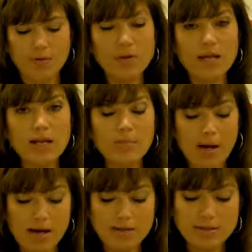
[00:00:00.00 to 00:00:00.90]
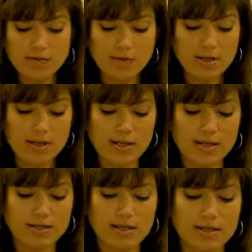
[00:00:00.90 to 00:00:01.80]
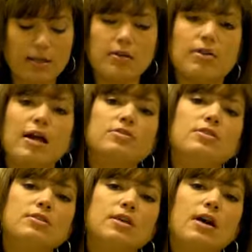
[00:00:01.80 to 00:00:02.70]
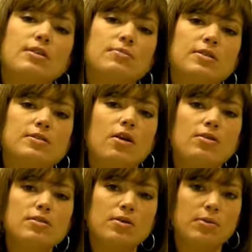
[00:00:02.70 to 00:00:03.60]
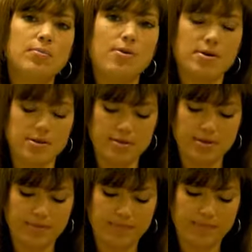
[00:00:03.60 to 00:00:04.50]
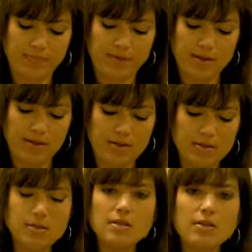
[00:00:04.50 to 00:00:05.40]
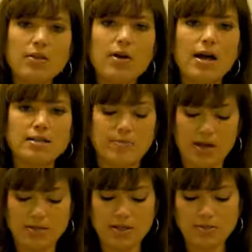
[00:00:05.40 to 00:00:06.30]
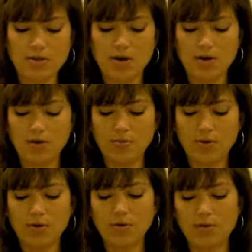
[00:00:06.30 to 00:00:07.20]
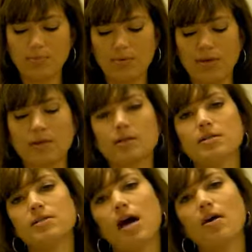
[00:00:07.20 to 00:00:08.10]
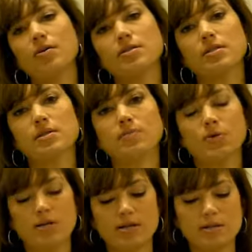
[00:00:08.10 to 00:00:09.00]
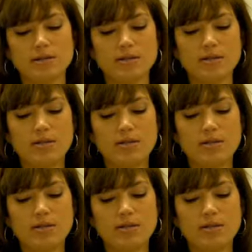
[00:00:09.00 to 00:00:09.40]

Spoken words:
Creating positive greetings and interaction times is also important. This is another aspect I took home and incorporated into our Sunday mornings.